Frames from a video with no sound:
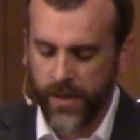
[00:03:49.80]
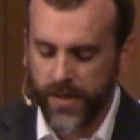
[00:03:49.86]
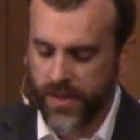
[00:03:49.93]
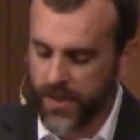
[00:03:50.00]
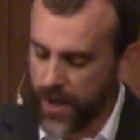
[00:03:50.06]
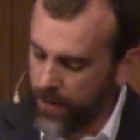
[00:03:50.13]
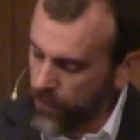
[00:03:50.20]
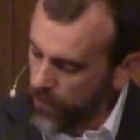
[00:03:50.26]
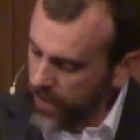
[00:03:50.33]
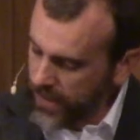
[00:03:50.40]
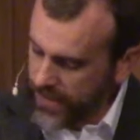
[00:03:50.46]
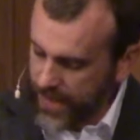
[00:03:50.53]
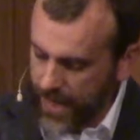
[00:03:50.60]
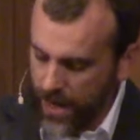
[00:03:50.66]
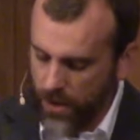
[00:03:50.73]
Some
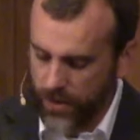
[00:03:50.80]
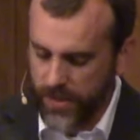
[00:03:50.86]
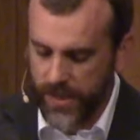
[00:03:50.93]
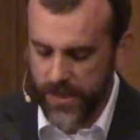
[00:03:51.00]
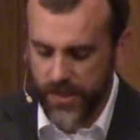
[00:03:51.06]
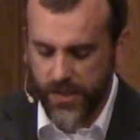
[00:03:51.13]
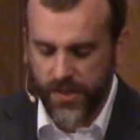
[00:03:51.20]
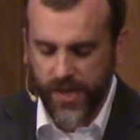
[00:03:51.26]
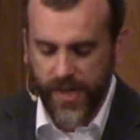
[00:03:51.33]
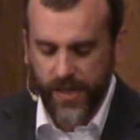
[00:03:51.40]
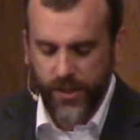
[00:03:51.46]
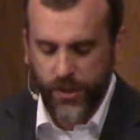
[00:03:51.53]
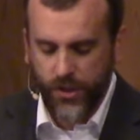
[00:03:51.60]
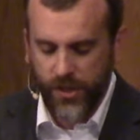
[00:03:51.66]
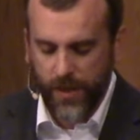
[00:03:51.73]
went down to the sea
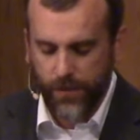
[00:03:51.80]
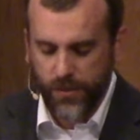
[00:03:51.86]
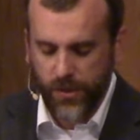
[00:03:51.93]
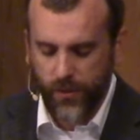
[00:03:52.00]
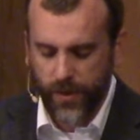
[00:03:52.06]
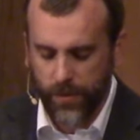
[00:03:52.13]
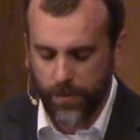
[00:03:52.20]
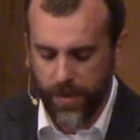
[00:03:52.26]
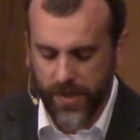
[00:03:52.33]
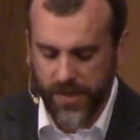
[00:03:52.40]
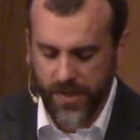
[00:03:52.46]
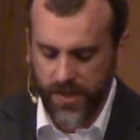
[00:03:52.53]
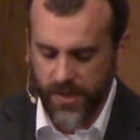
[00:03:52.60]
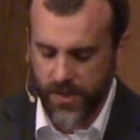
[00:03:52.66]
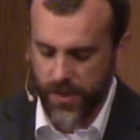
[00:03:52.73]
in ships, doing
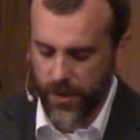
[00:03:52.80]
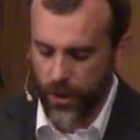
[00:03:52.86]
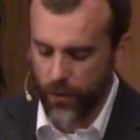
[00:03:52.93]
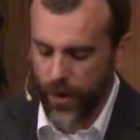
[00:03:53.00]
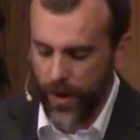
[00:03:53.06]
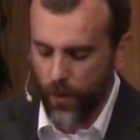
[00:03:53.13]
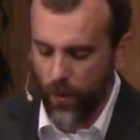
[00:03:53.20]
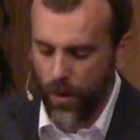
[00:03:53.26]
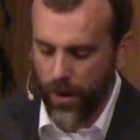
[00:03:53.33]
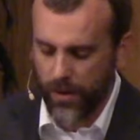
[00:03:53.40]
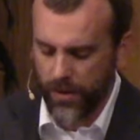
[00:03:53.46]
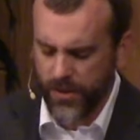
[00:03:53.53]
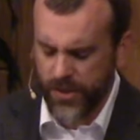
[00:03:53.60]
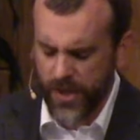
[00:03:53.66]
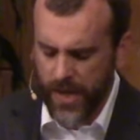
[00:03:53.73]
business on the great
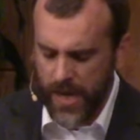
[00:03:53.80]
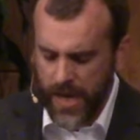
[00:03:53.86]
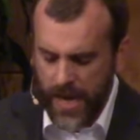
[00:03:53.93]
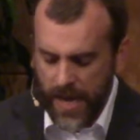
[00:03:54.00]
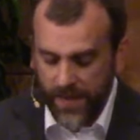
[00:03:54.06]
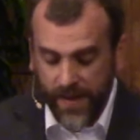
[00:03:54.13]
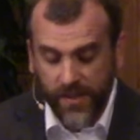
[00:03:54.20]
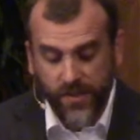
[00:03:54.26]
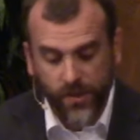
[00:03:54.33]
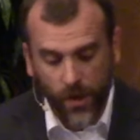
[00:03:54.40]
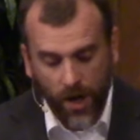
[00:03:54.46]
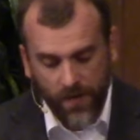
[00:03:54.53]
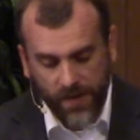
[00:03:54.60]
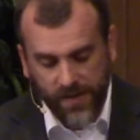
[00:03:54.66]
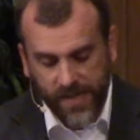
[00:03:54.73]
waters. They
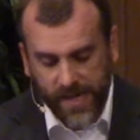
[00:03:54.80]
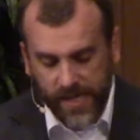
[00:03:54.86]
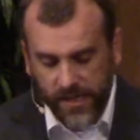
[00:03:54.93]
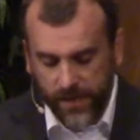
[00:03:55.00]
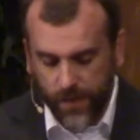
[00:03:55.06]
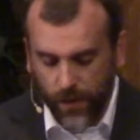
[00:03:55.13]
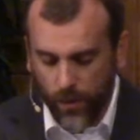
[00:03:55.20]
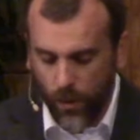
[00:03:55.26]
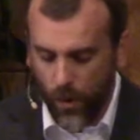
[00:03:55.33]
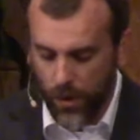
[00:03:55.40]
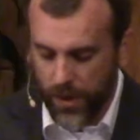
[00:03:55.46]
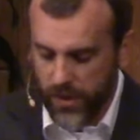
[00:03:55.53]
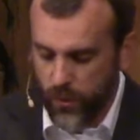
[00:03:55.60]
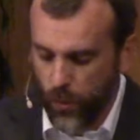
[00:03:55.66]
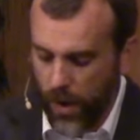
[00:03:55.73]
saw the deeds of the
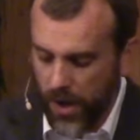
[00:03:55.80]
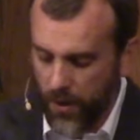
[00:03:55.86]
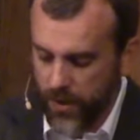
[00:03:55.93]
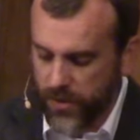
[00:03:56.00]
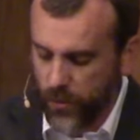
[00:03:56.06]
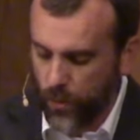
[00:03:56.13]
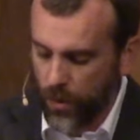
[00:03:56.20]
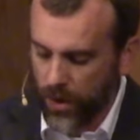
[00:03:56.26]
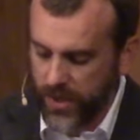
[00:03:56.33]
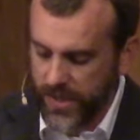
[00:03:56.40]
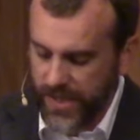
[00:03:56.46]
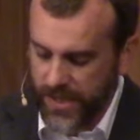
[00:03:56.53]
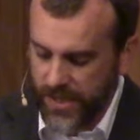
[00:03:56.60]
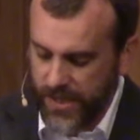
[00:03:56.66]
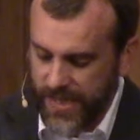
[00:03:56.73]
Lord, His wondrous works
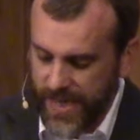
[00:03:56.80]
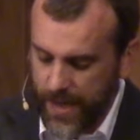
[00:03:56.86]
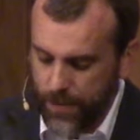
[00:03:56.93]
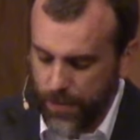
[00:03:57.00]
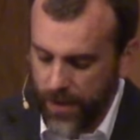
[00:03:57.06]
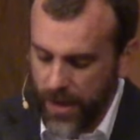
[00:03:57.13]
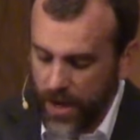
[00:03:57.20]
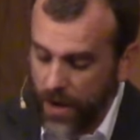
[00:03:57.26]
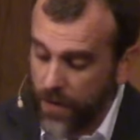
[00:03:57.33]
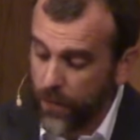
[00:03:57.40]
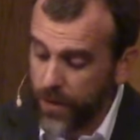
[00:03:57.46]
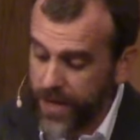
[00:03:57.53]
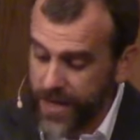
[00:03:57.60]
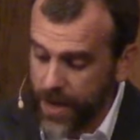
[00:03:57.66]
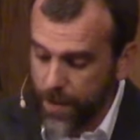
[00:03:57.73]
in His deep,
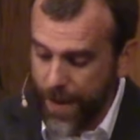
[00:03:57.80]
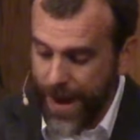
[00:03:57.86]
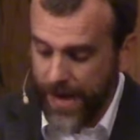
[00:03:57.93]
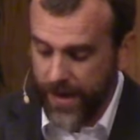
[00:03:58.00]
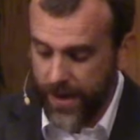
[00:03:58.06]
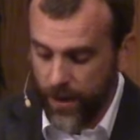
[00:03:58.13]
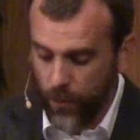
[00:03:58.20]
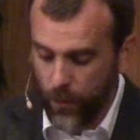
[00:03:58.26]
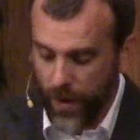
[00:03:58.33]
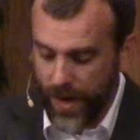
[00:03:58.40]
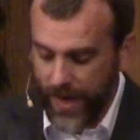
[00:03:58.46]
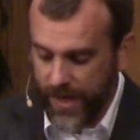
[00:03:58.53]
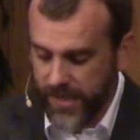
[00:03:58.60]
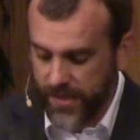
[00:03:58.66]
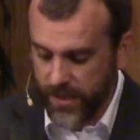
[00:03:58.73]
for He commanded and
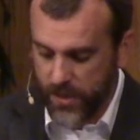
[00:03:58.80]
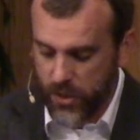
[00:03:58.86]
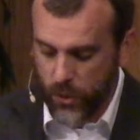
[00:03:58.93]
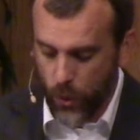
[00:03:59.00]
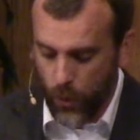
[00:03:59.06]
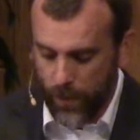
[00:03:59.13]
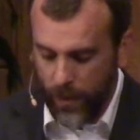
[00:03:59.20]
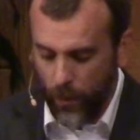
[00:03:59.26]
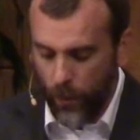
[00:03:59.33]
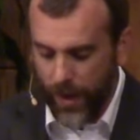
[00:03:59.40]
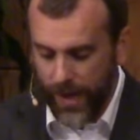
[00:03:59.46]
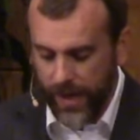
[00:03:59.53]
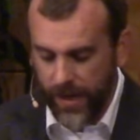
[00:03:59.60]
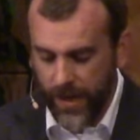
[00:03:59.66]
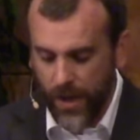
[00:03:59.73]
raised the stormy
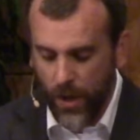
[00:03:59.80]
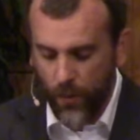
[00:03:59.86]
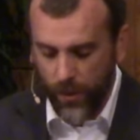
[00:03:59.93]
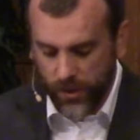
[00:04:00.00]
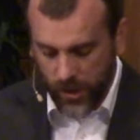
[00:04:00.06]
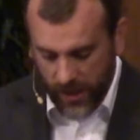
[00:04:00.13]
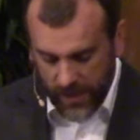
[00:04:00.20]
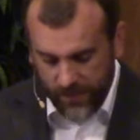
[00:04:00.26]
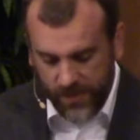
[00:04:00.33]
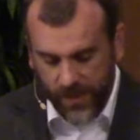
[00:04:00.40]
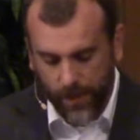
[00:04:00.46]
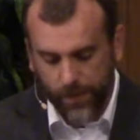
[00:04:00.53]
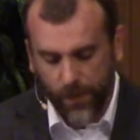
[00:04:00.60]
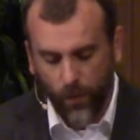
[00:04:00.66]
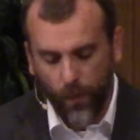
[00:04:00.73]
wind, which
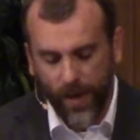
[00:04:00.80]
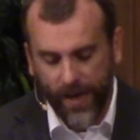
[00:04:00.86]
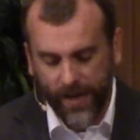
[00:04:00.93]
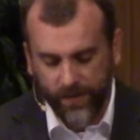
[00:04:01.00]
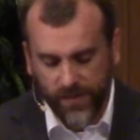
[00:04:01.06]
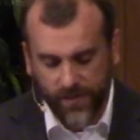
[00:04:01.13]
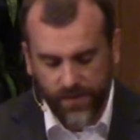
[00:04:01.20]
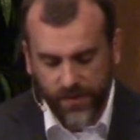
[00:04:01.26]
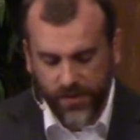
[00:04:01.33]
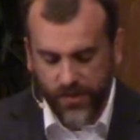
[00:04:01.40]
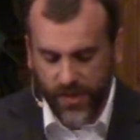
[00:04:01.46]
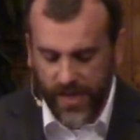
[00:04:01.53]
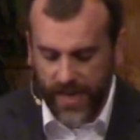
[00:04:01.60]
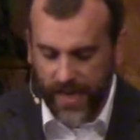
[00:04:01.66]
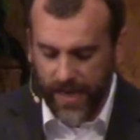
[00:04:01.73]
lifted up the waves of the
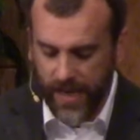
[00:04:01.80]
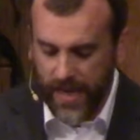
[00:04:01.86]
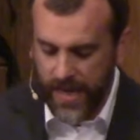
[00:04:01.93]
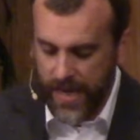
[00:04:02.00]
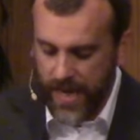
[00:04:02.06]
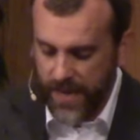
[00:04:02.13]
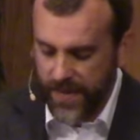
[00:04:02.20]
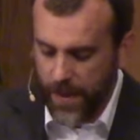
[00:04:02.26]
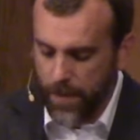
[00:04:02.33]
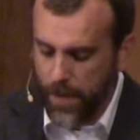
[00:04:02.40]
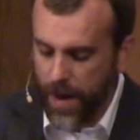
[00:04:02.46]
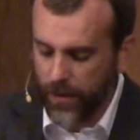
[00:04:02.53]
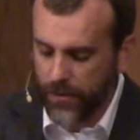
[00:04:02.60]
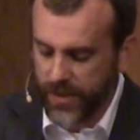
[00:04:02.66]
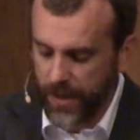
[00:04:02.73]
sea. They
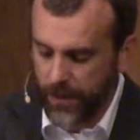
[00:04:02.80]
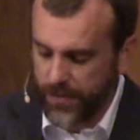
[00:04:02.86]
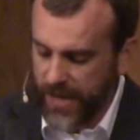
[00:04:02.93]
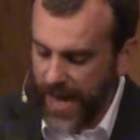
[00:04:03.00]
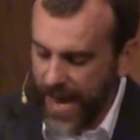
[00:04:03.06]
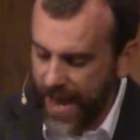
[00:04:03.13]
mounted up to